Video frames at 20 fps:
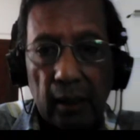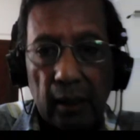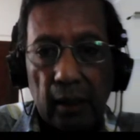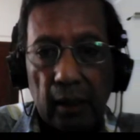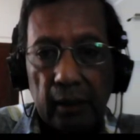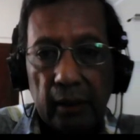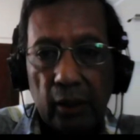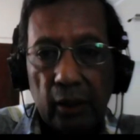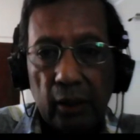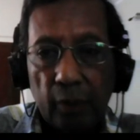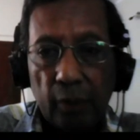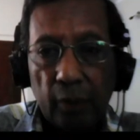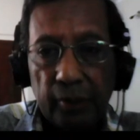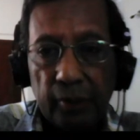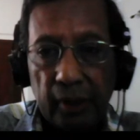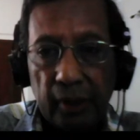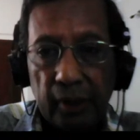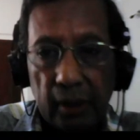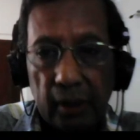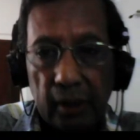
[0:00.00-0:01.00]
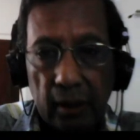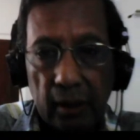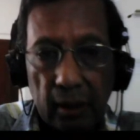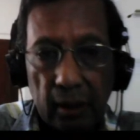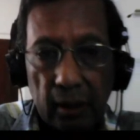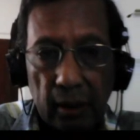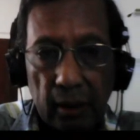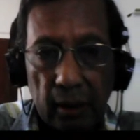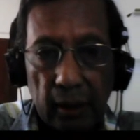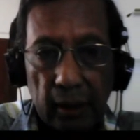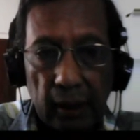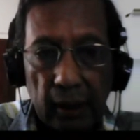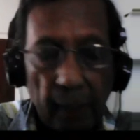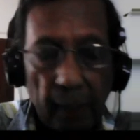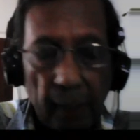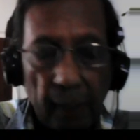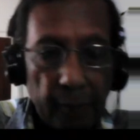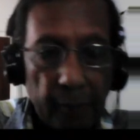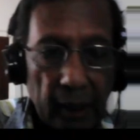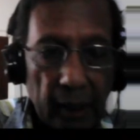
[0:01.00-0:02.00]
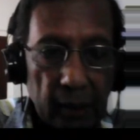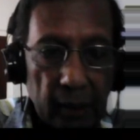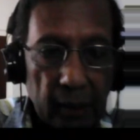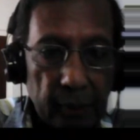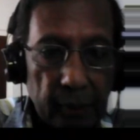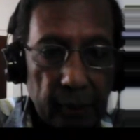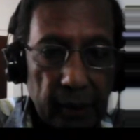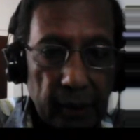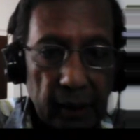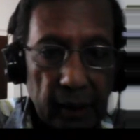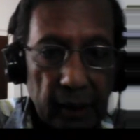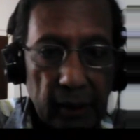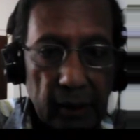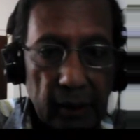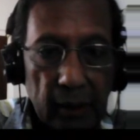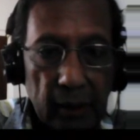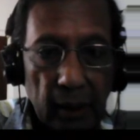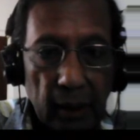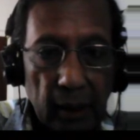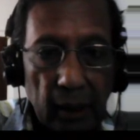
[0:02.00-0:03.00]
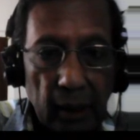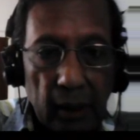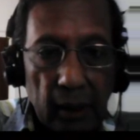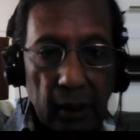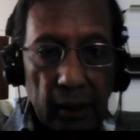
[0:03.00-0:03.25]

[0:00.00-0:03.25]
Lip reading: the opposite in up market periods. The